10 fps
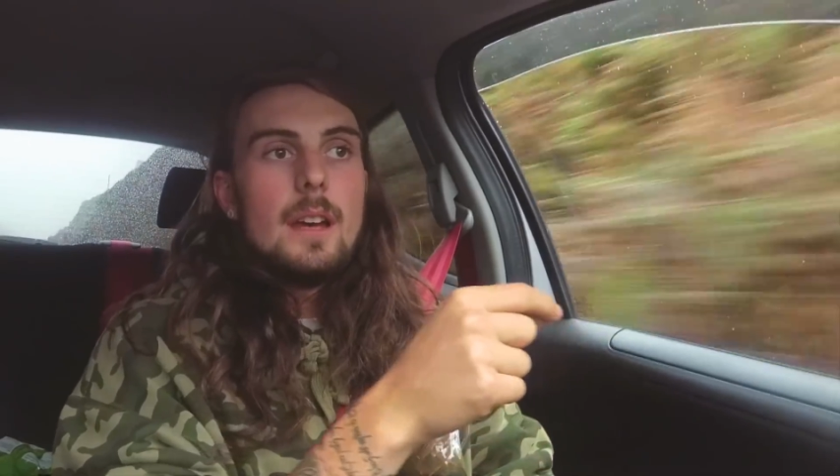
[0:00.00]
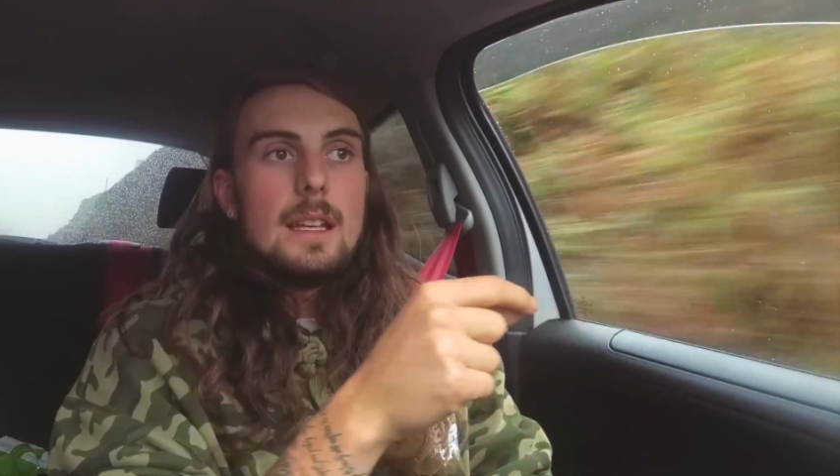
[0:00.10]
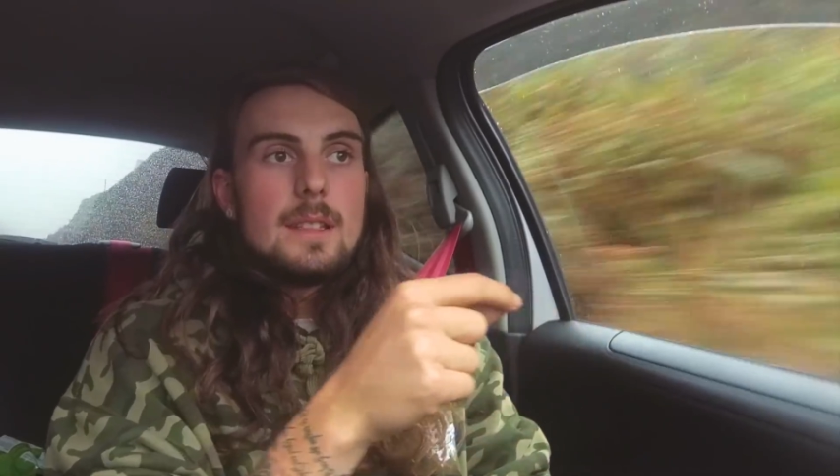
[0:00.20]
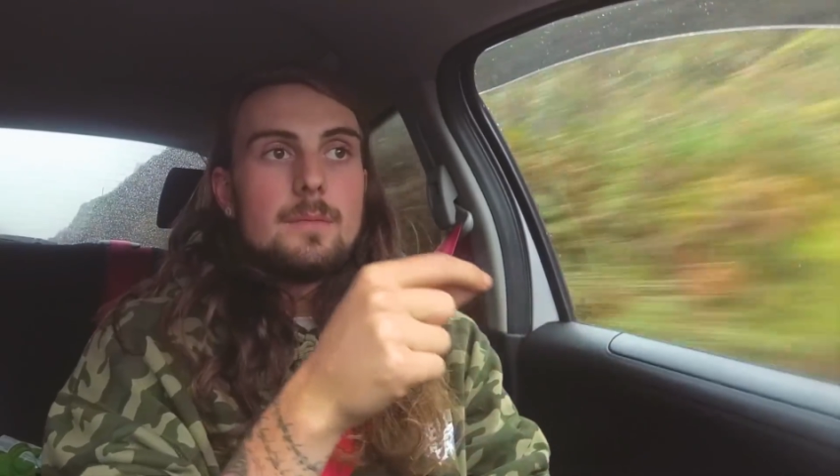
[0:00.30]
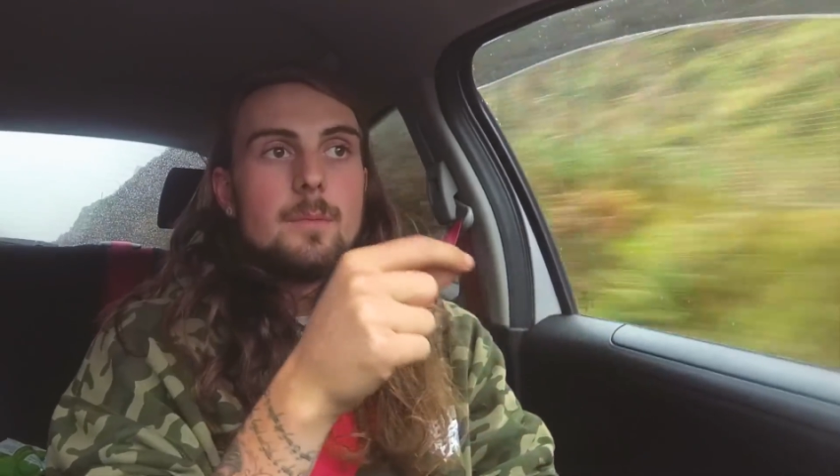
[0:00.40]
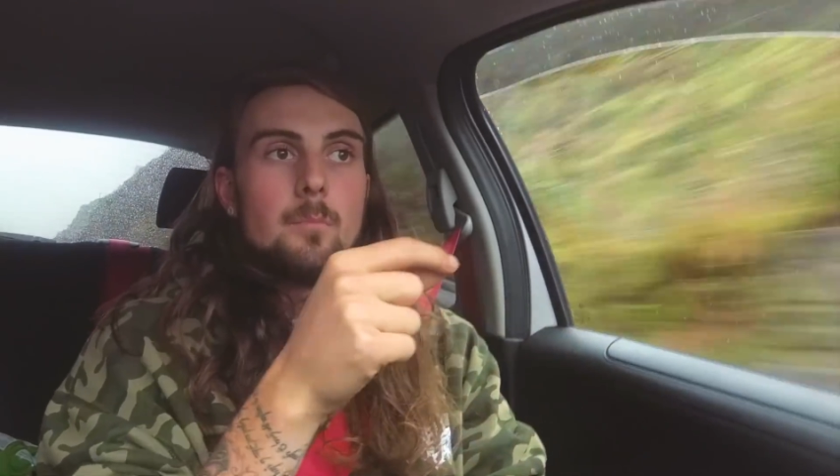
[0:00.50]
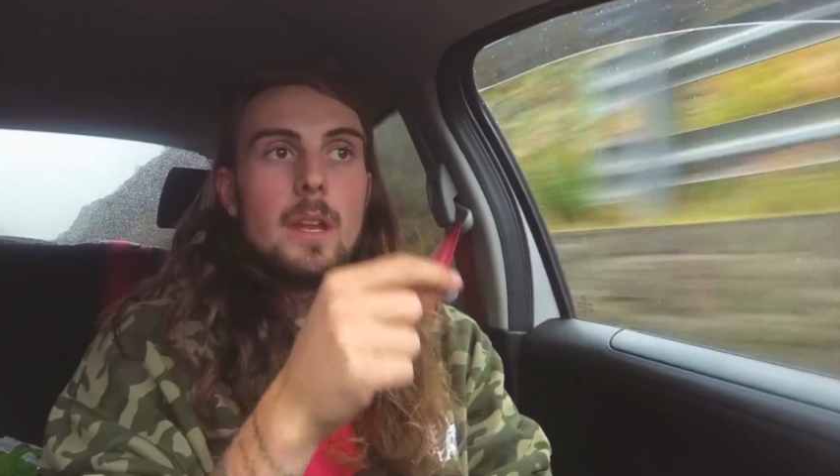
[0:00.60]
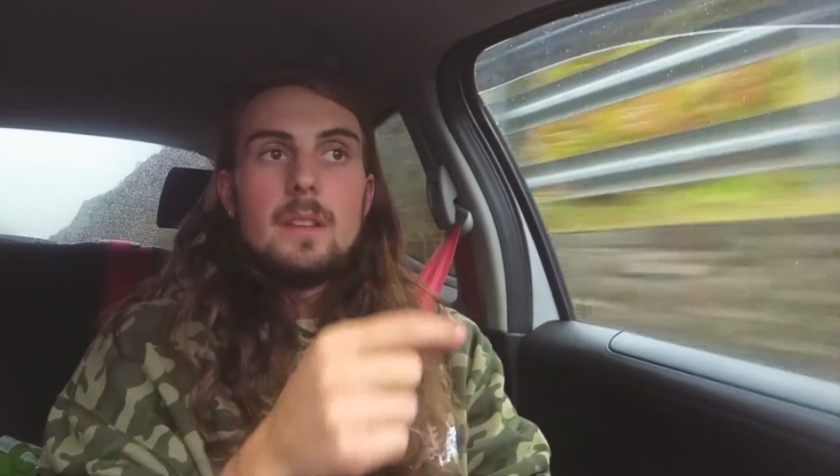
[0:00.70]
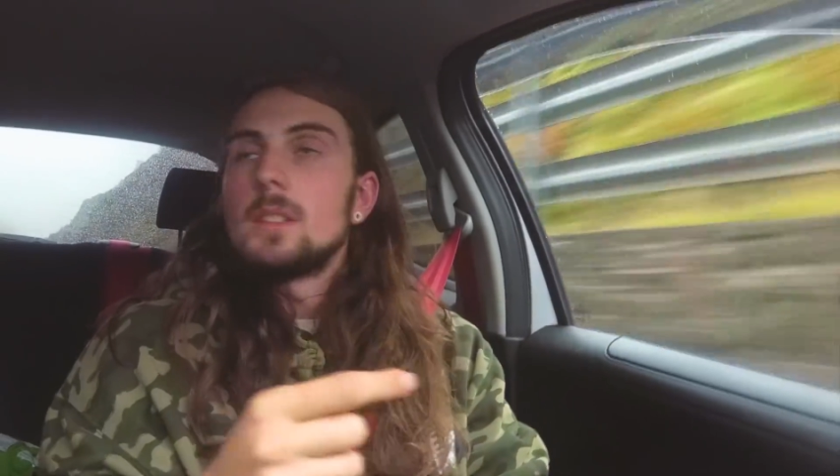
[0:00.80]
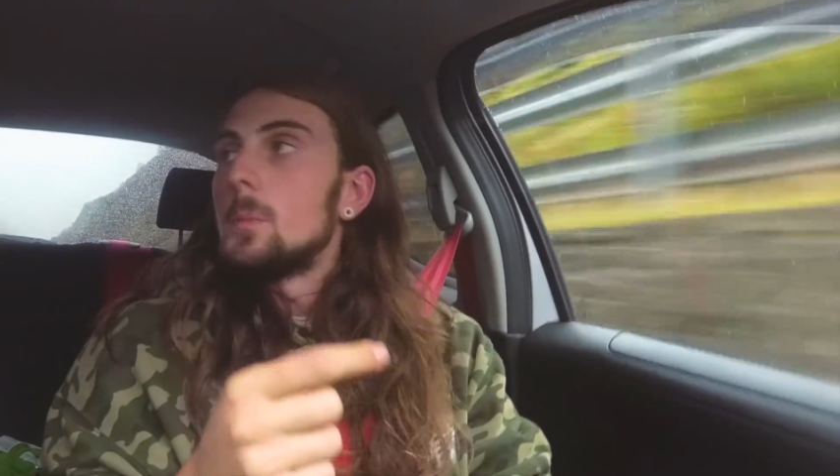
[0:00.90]
is
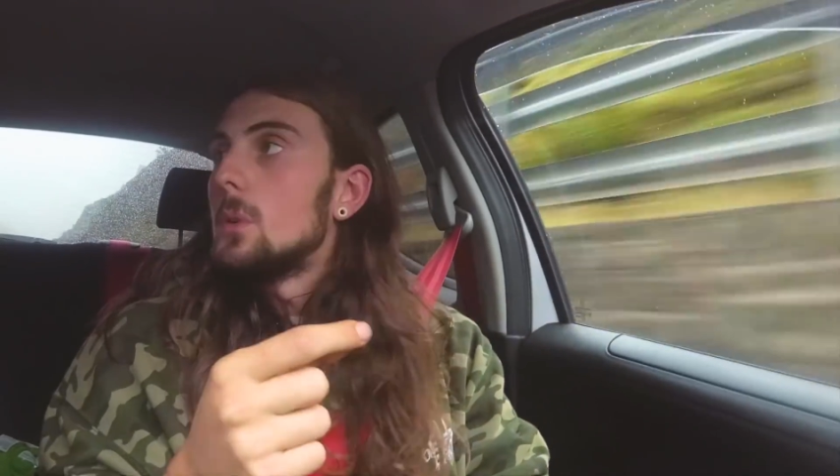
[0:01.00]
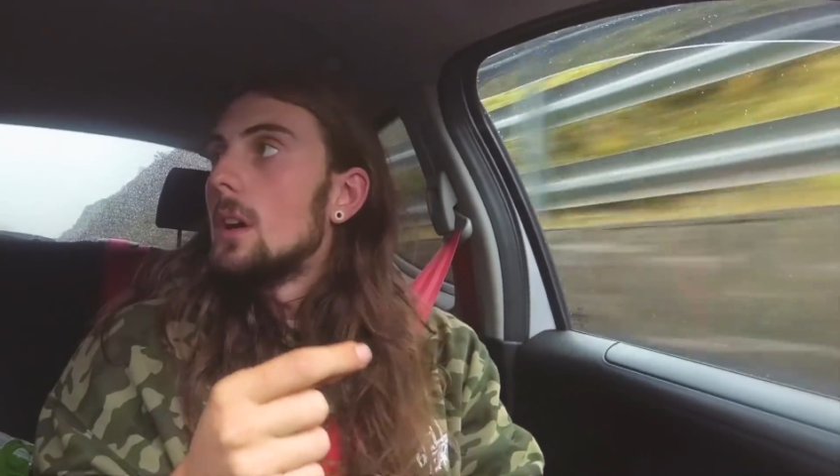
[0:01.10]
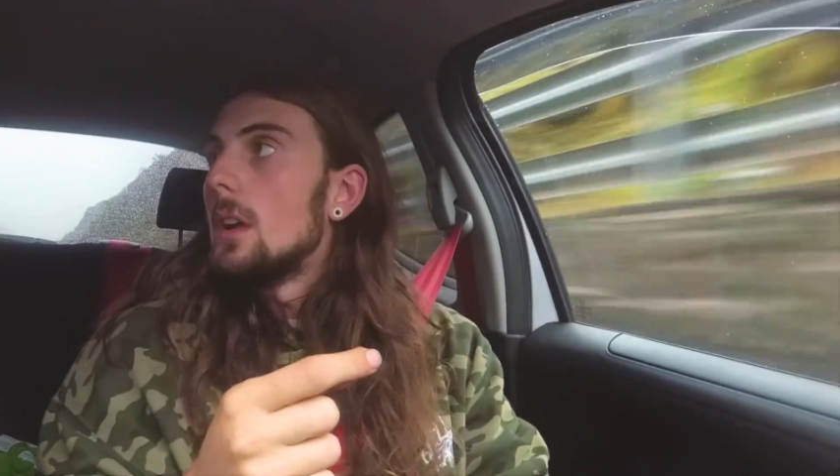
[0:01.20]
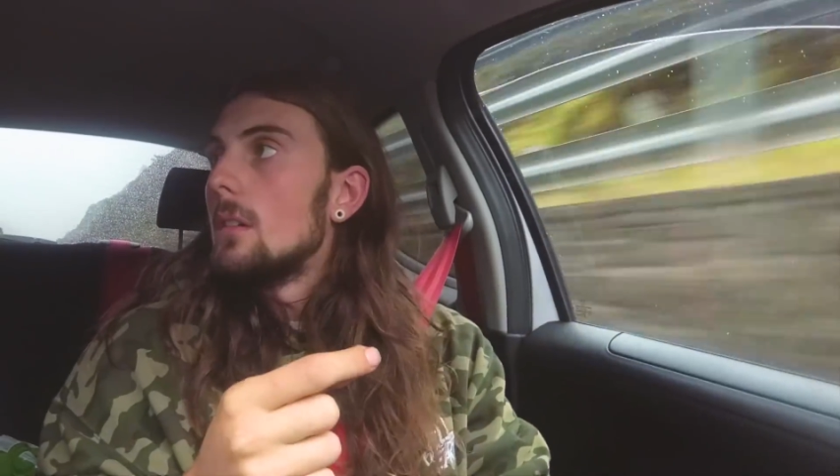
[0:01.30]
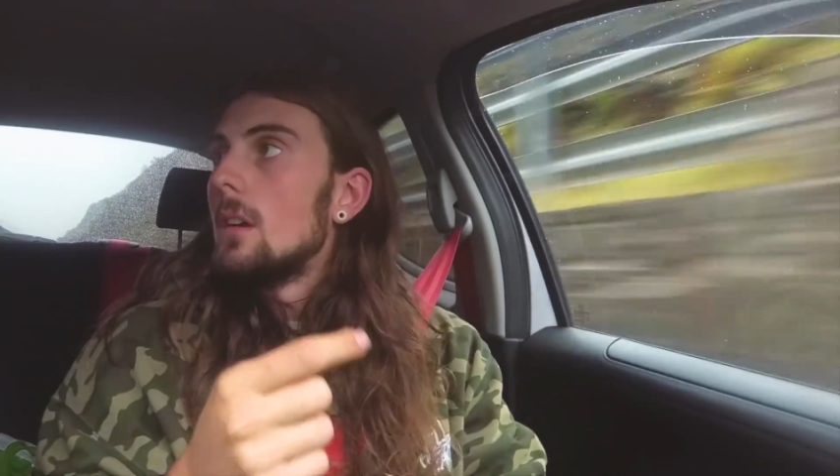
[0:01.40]
mint to play.